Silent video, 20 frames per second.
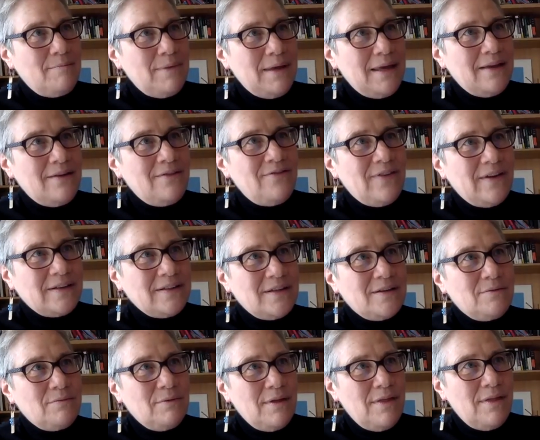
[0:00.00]
be
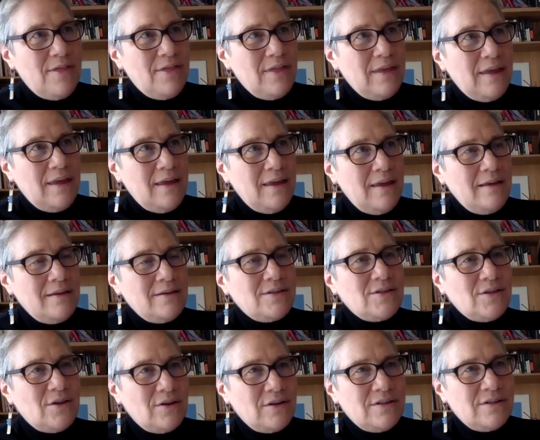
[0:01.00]
infected with the
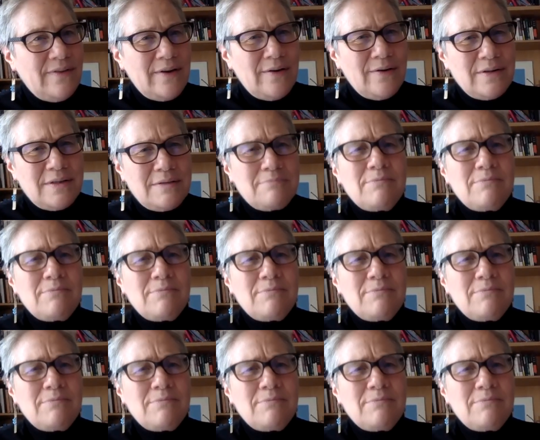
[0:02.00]
SARS virus.